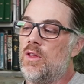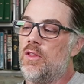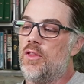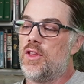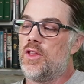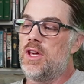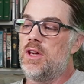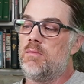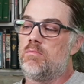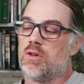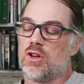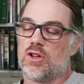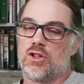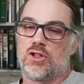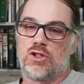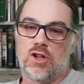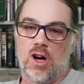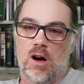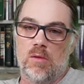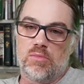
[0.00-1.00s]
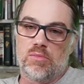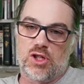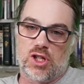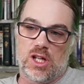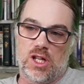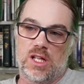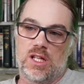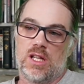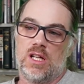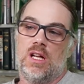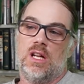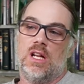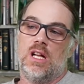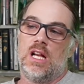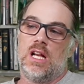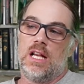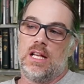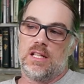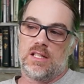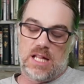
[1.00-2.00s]
the presumption
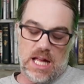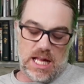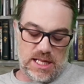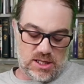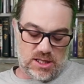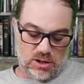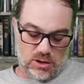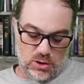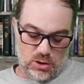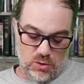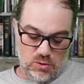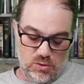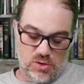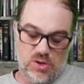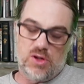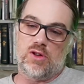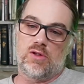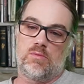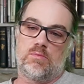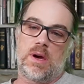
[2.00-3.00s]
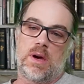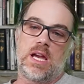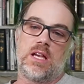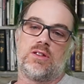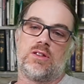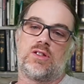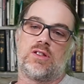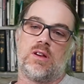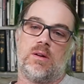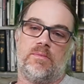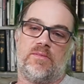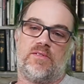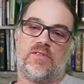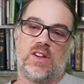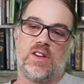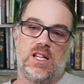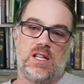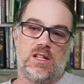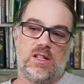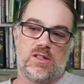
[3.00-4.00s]
is that the loser pays some
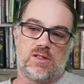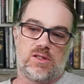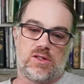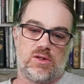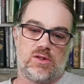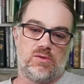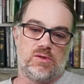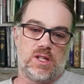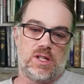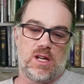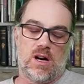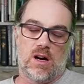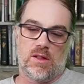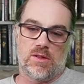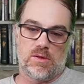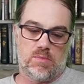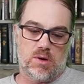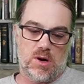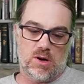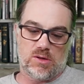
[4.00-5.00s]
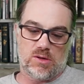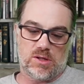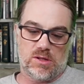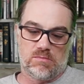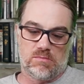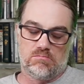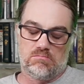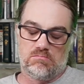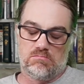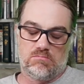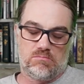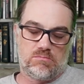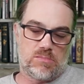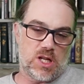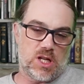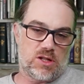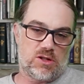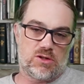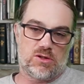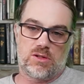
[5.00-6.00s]
fees to the other person.
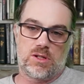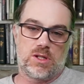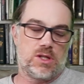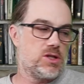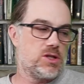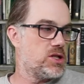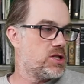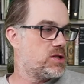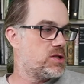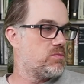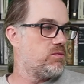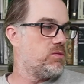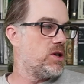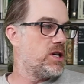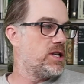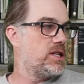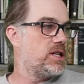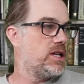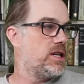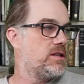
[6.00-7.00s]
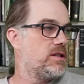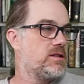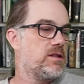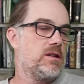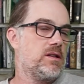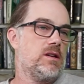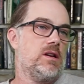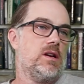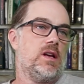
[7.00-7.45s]
That's just what it is.